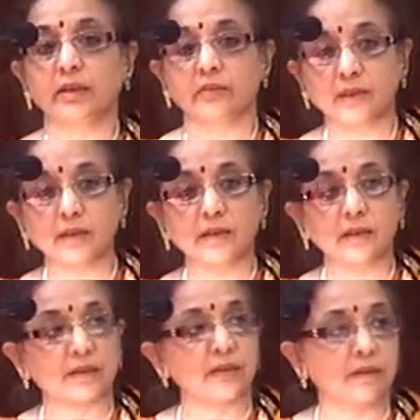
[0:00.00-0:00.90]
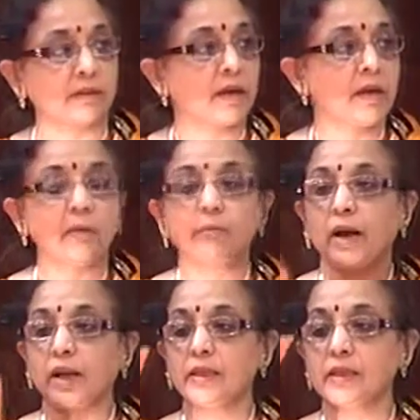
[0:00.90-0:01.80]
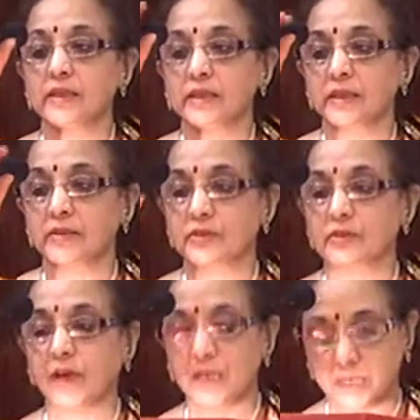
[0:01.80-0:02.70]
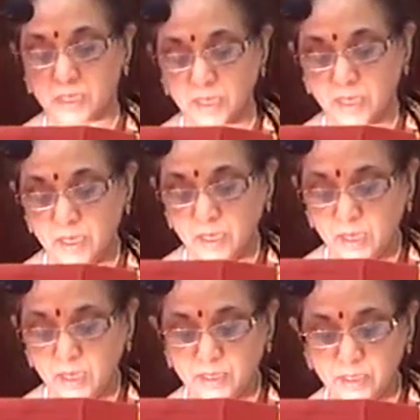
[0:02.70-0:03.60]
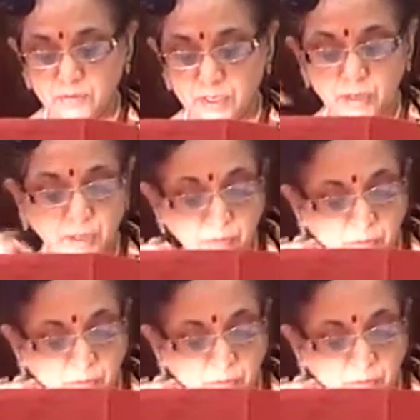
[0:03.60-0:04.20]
get recognition by this society. It gives a